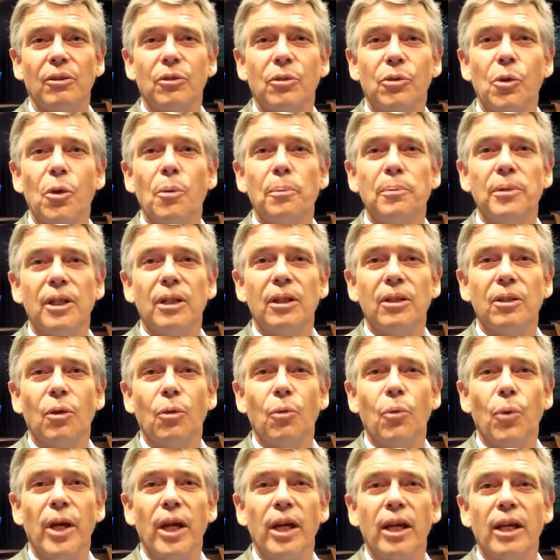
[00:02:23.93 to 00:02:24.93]
grouped in
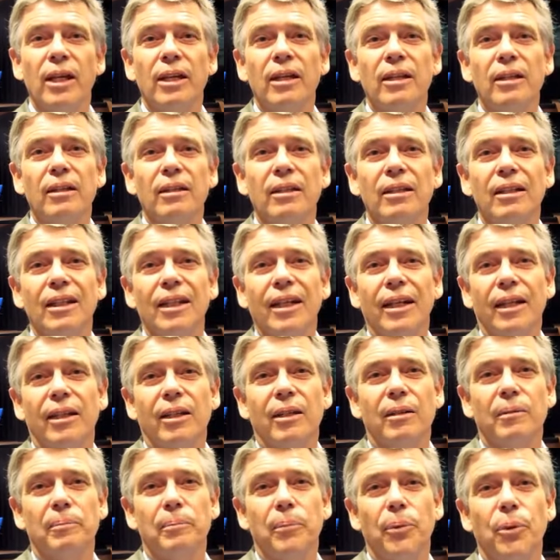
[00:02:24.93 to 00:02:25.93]
a way
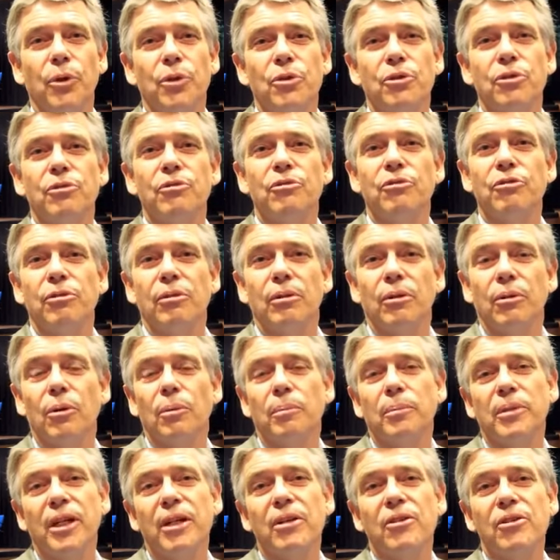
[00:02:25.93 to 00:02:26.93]
like the person
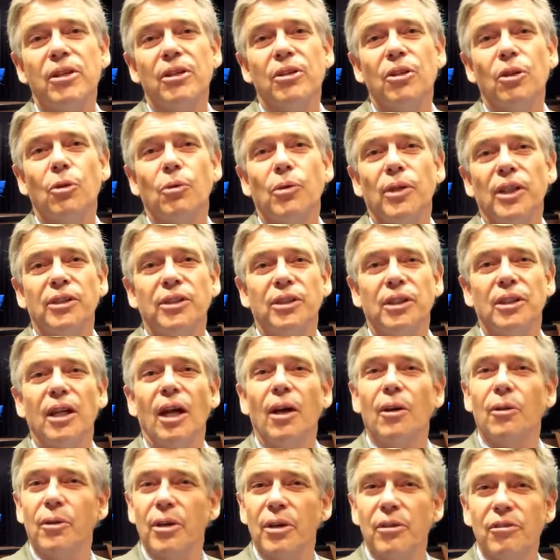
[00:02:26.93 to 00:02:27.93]
who brings in the question
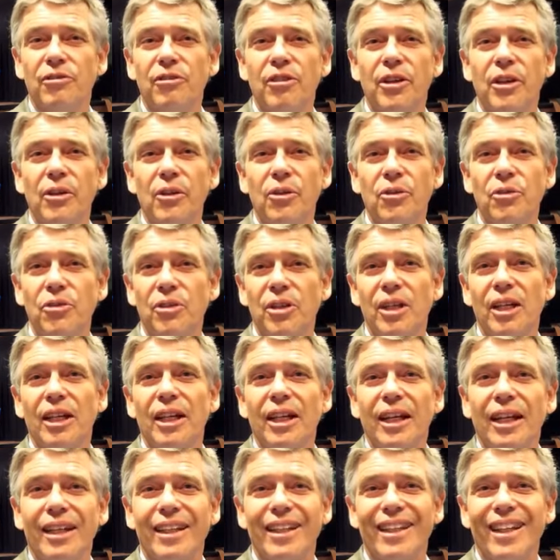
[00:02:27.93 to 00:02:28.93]
how he feels
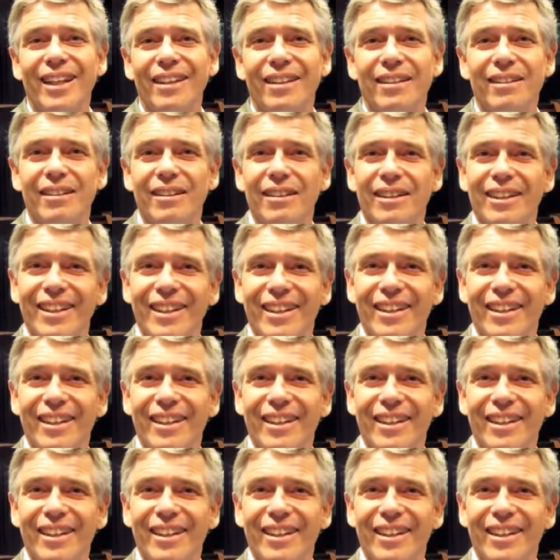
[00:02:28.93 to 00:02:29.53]
that